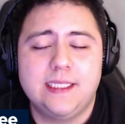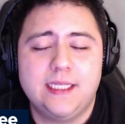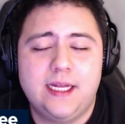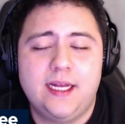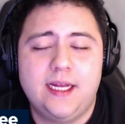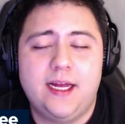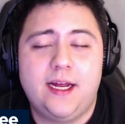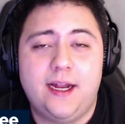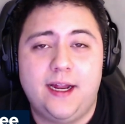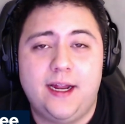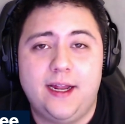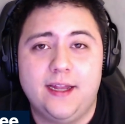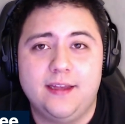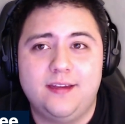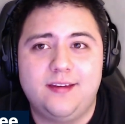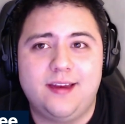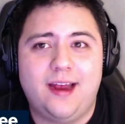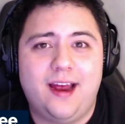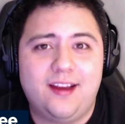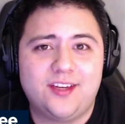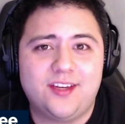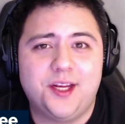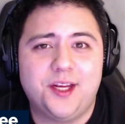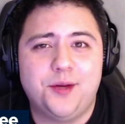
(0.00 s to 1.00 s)
it's
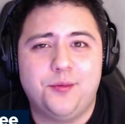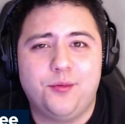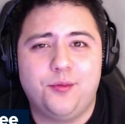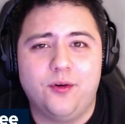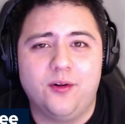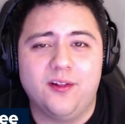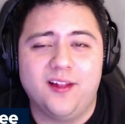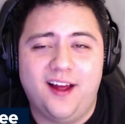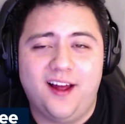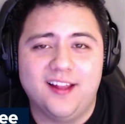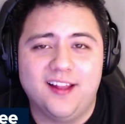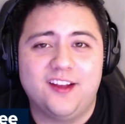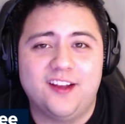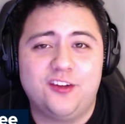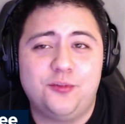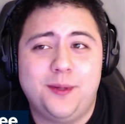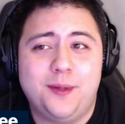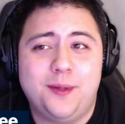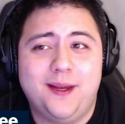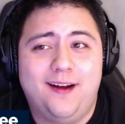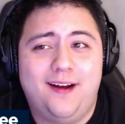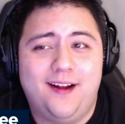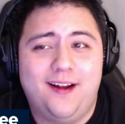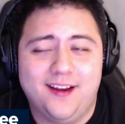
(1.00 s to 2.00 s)
asking for a lot, let's
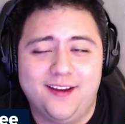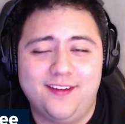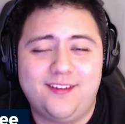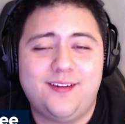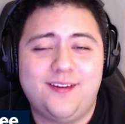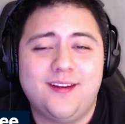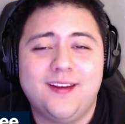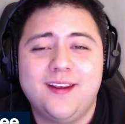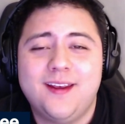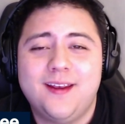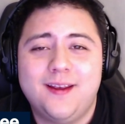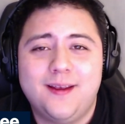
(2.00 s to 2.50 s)
be honest.